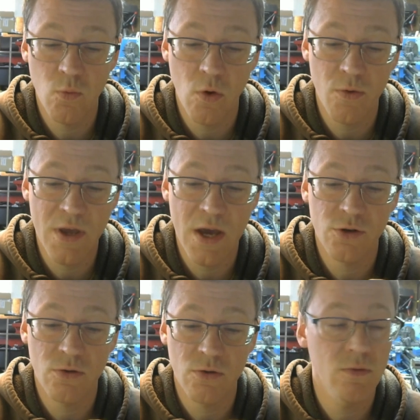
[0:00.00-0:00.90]
what the
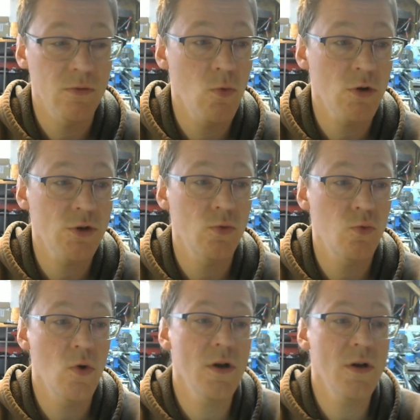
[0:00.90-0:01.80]
actual washers
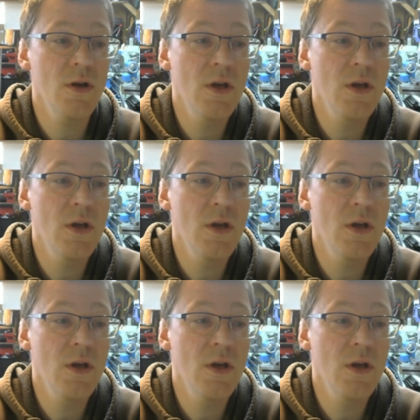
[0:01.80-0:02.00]
were.